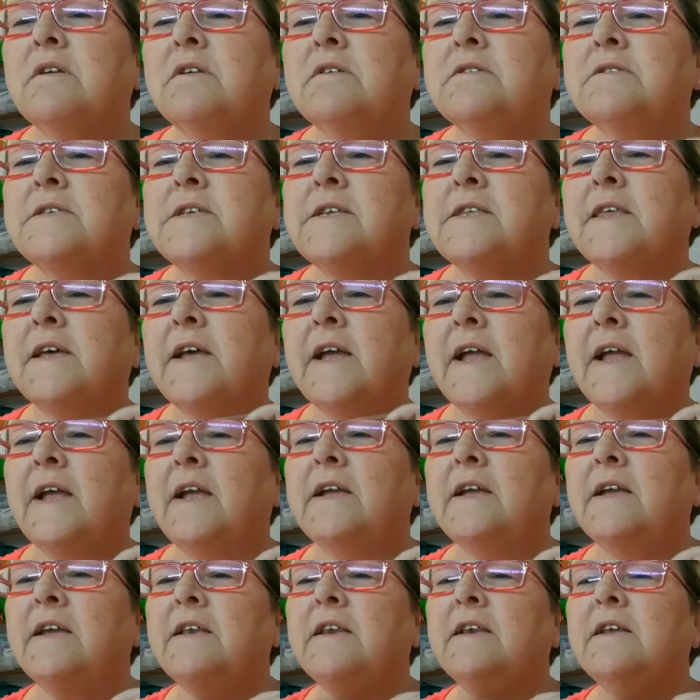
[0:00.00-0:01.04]
You see the
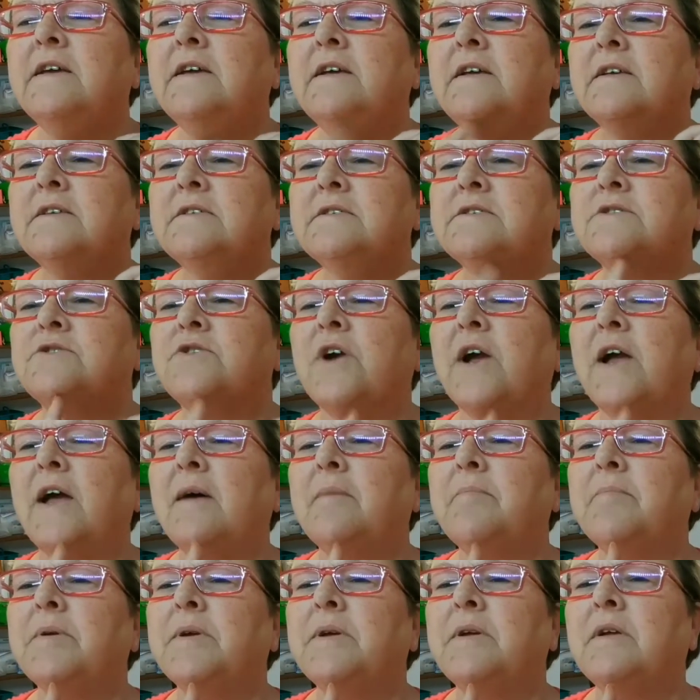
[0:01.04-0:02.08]
hanging
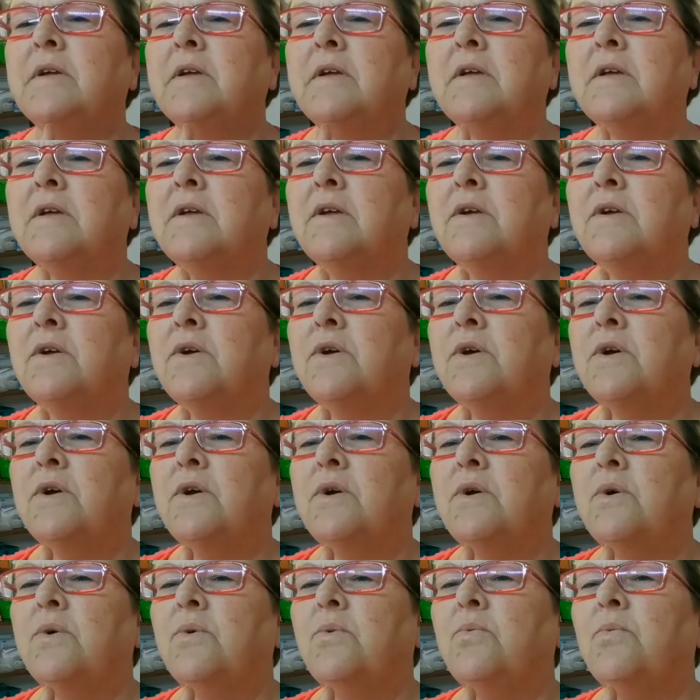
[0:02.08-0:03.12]
strap?
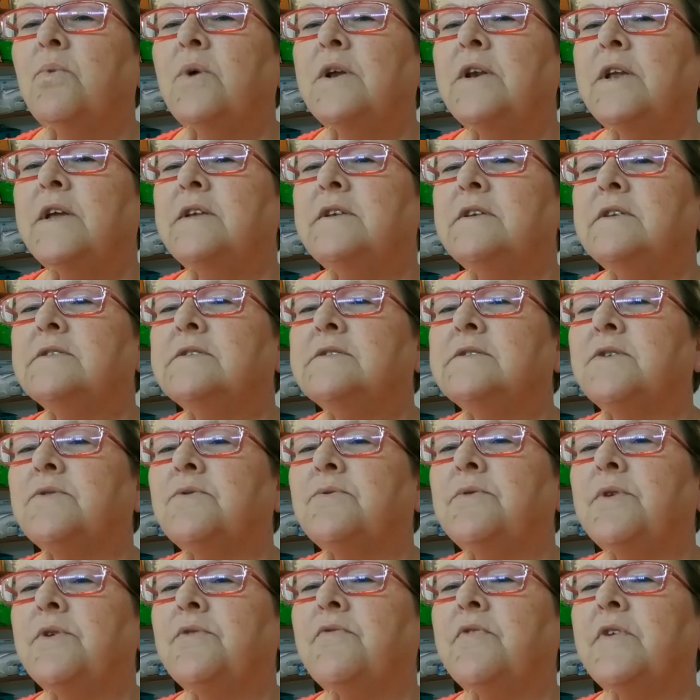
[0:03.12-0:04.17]
One end is
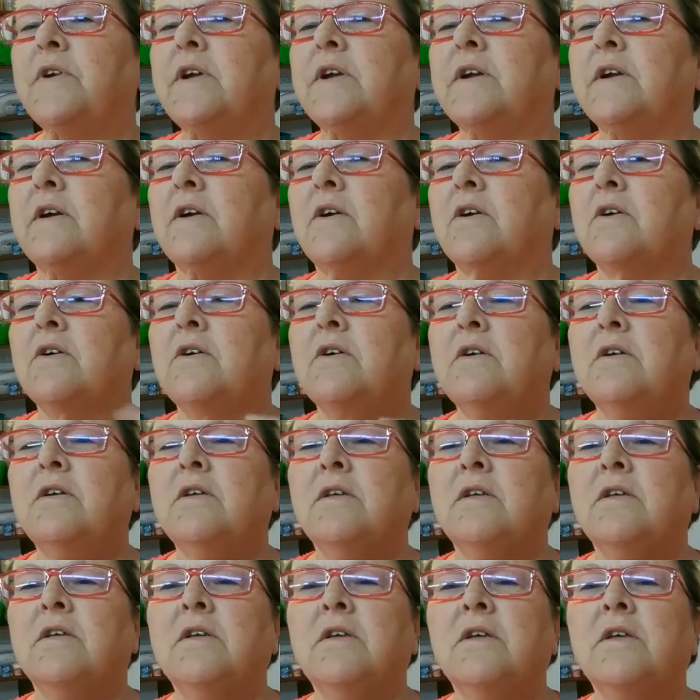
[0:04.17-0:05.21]
sewed over here,
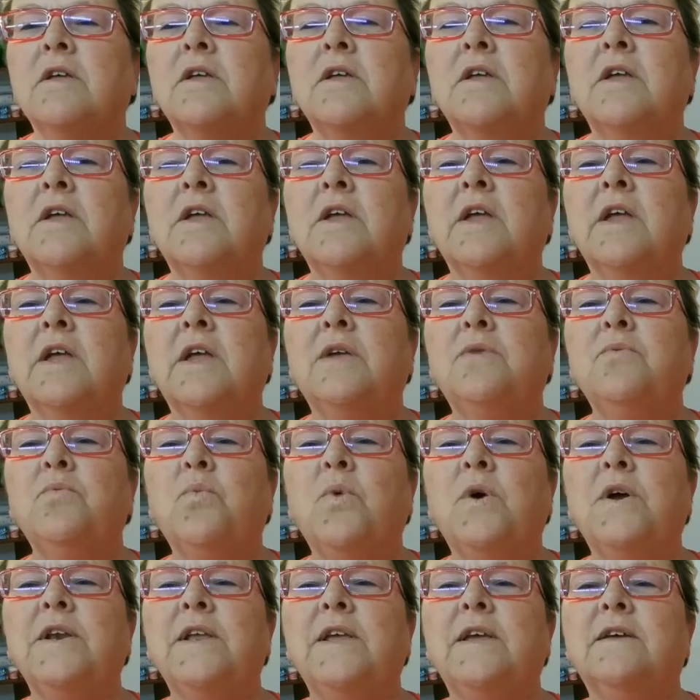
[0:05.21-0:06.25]
and
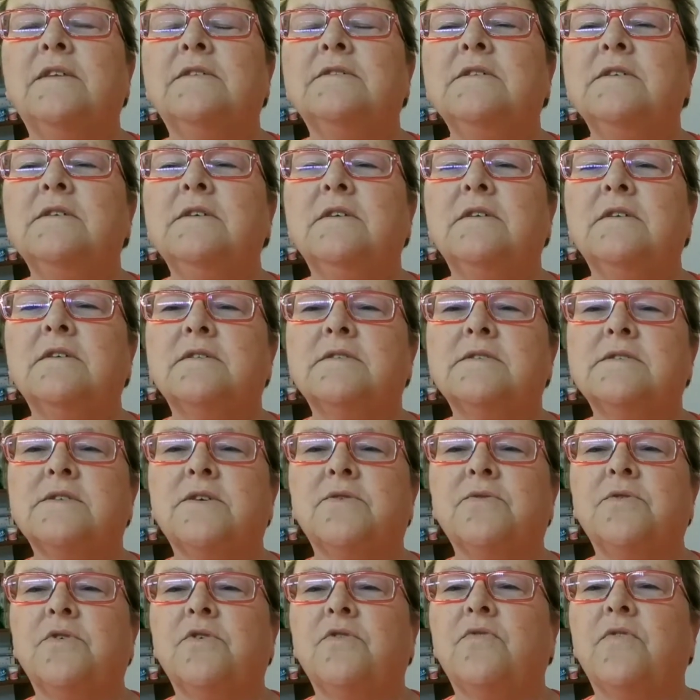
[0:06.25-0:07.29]
one end is
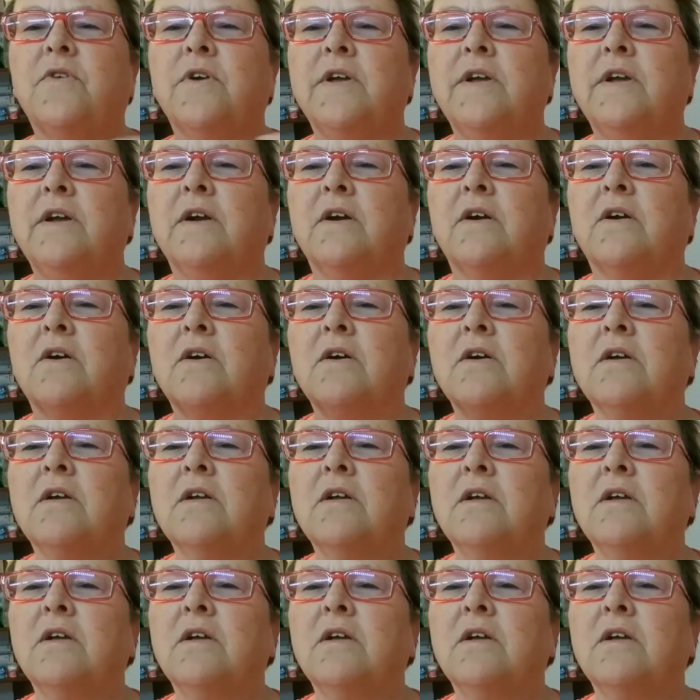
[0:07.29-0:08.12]
sewed over here.